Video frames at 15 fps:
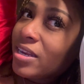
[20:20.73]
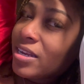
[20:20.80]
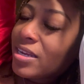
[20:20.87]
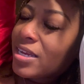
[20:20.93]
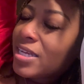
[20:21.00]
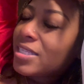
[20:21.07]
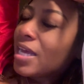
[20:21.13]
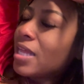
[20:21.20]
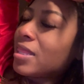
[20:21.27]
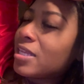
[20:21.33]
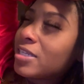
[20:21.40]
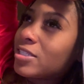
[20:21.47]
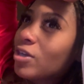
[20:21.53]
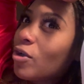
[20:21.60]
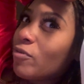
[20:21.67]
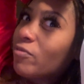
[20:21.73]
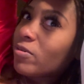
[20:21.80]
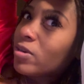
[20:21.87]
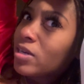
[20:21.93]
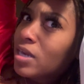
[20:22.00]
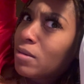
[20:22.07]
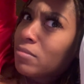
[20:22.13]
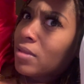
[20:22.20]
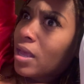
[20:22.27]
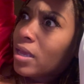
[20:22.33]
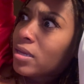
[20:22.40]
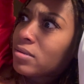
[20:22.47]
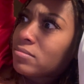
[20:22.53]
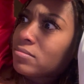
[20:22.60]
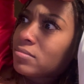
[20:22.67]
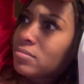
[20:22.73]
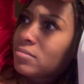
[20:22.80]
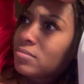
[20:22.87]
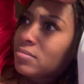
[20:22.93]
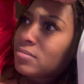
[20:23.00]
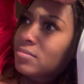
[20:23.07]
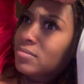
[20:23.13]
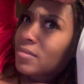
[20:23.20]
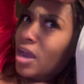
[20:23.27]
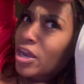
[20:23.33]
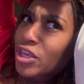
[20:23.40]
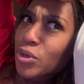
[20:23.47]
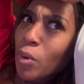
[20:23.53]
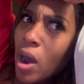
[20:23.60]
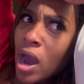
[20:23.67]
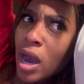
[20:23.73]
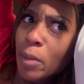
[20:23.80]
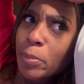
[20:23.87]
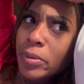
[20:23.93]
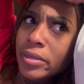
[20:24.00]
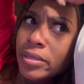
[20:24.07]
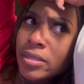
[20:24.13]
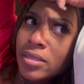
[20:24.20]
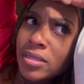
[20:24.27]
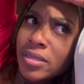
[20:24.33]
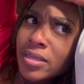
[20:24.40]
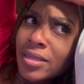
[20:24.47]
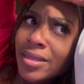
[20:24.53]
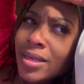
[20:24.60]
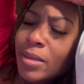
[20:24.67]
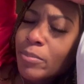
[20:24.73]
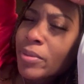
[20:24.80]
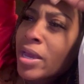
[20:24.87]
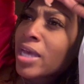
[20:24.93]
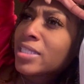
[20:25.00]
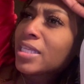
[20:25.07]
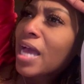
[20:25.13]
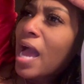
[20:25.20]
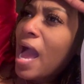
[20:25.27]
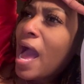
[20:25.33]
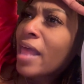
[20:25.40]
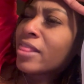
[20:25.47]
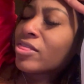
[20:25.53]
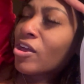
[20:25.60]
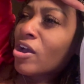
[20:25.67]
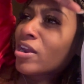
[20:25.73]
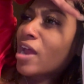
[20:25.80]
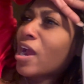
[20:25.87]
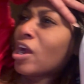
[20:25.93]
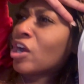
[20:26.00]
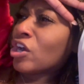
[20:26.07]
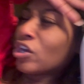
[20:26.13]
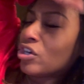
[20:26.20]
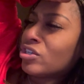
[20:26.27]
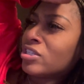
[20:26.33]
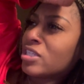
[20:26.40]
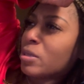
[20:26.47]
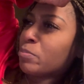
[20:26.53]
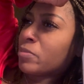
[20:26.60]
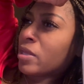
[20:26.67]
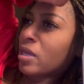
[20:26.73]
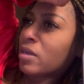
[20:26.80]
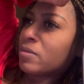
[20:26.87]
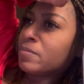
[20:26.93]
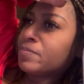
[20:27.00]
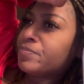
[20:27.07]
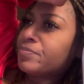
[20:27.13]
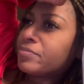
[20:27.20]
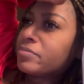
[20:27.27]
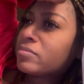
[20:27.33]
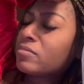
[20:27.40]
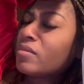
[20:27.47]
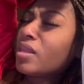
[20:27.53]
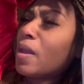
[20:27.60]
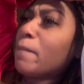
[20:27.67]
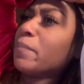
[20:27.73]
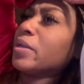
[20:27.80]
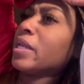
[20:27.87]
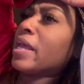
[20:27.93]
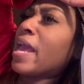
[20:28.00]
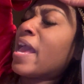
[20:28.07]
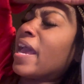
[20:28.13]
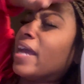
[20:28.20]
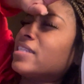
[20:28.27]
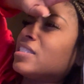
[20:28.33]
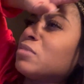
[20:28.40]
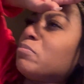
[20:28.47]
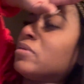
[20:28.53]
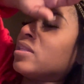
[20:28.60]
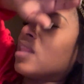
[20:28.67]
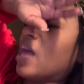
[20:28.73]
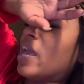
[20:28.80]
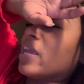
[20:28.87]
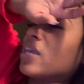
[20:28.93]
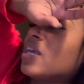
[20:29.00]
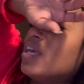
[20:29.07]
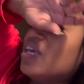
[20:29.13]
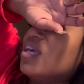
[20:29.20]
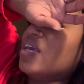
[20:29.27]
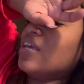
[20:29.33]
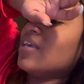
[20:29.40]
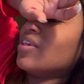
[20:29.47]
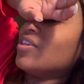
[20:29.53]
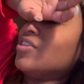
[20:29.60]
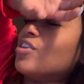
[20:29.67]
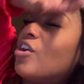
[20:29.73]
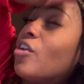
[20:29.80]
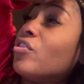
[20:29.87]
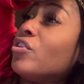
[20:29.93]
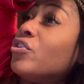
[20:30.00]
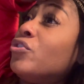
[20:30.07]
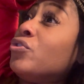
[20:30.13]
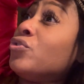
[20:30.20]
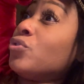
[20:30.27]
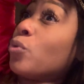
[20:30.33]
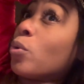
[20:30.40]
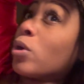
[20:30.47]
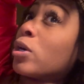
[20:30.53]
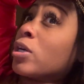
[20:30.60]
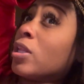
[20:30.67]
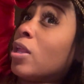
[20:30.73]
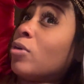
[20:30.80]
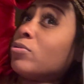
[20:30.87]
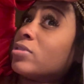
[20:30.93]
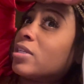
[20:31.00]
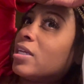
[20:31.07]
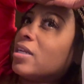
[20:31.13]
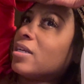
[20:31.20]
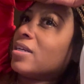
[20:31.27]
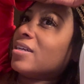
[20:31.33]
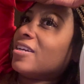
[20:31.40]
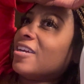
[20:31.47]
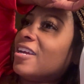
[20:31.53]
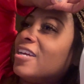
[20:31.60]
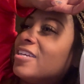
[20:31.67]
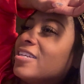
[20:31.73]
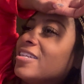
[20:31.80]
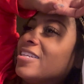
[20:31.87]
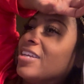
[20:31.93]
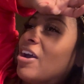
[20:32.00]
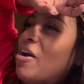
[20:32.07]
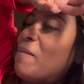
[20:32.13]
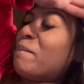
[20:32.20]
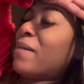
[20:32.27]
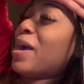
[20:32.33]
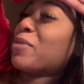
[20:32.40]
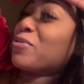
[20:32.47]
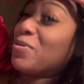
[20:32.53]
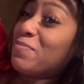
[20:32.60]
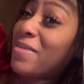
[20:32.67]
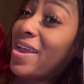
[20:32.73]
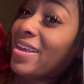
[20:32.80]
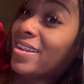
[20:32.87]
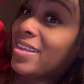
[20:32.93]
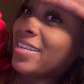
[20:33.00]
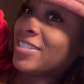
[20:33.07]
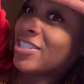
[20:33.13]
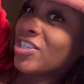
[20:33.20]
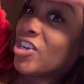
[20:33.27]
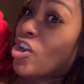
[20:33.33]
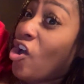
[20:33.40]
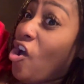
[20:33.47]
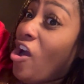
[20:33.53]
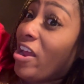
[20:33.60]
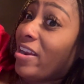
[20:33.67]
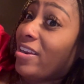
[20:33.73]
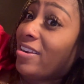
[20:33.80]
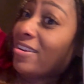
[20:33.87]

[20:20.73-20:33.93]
because I looked over and I'm like, are you up? Because I thought I heard something. But it had to be like, y'all, the door closing. Y'all, my roommate is gone.